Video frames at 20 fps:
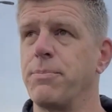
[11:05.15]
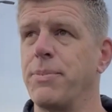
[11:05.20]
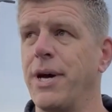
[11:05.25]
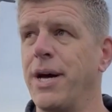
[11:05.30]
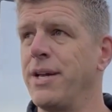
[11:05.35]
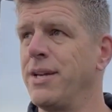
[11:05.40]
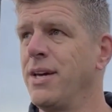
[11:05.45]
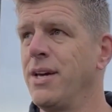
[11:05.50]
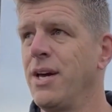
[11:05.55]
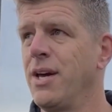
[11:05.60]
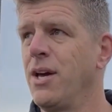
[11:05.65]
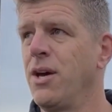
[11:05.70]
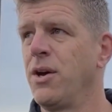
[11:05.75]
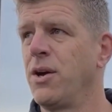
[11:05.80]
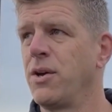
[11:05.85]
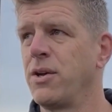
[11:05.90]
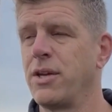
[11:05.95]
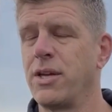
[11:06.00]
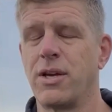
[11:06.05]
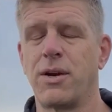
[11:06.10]
But
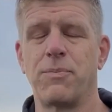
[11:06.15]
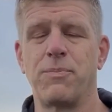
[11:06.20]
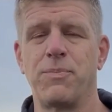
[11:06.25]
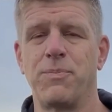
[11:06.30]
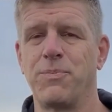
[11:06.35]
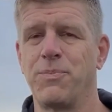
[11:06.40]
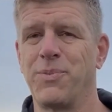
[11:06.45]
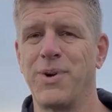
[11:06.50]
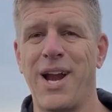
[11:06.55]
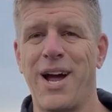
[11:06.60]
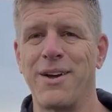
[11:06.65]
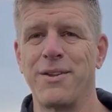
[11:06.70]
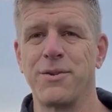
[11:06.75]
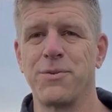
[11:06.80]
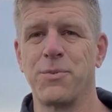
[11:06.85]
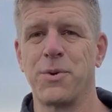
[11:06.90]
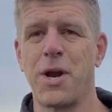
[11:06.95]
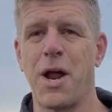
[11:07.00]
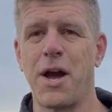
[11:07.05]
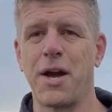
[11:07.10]
we're not
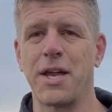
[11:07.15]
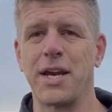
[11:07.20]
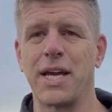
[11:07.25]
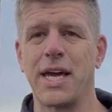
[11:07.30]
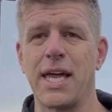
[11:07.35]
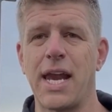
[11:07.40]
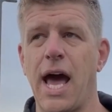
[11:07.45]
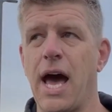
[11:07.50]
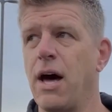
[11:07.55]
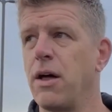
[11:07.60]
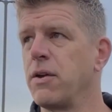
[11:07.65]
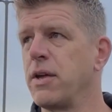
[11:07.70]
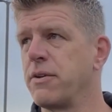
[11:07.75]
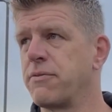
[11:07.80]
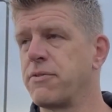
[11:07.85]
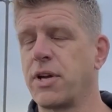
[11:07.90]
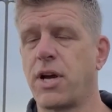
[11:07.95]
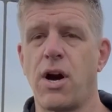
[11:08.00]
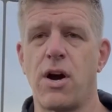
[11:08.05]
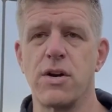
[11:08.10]
going to get out
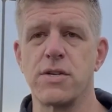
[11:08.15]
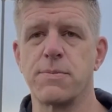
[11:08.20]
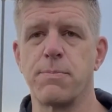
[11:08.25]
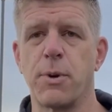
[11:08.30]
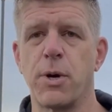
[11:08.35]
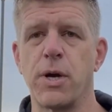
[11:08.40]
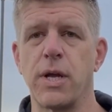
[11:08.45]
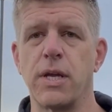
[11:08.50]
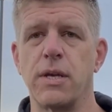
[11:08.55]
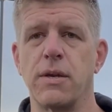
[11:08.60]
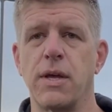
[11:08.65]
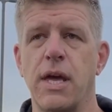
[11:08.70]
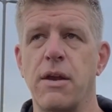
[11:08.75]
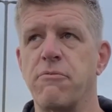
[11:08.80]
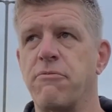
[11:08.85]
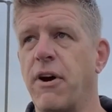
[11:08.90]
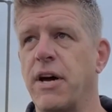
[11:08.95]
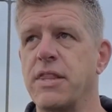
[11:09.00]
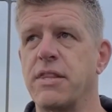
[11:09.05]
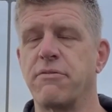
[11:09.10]
if the car is burning
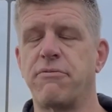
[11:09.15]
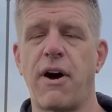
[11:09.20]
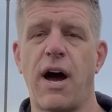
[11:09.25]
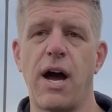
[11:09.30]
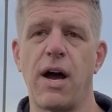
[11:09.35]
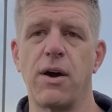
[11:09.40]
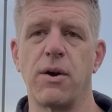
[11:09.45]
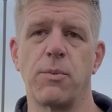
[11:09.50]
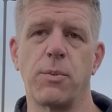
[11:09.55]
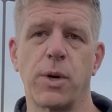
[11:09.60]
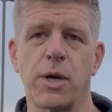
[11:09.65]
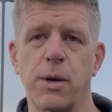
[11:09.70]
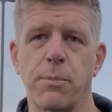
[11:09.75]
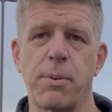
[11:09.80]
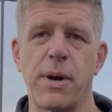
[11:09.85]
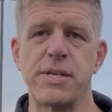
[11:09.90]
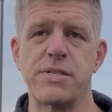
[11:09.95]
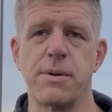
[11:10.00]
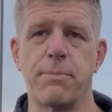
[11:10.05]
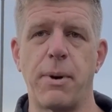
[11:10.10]
and fight the fire. We're going to
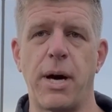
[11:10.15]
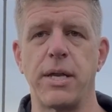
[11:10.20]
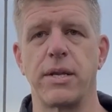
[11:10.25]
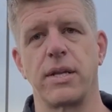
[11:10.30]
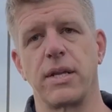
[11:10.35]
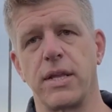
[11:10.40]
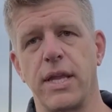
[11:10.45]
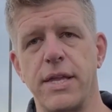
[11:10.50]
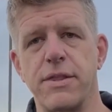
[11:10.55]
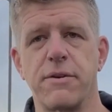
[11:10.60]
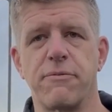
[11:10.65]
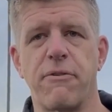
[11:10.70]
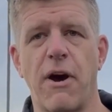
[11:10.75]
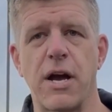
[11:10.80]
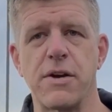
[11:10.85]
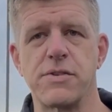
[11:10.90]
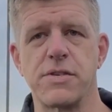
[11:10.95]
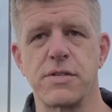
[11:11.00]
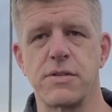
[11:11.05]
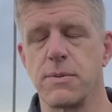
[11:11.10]
press a button and let the
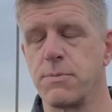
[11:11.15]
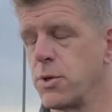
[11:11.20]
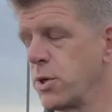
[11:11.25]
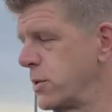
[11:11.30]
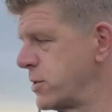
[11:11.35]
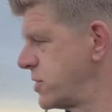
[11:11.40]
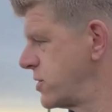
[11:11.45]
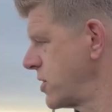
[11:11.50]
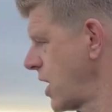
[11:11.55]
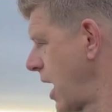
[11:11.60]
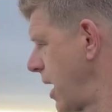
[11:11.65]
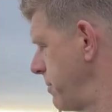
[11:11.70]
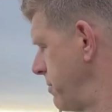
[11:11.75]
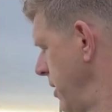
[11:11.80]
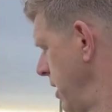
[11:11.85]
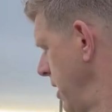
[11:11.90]
fire system do its job.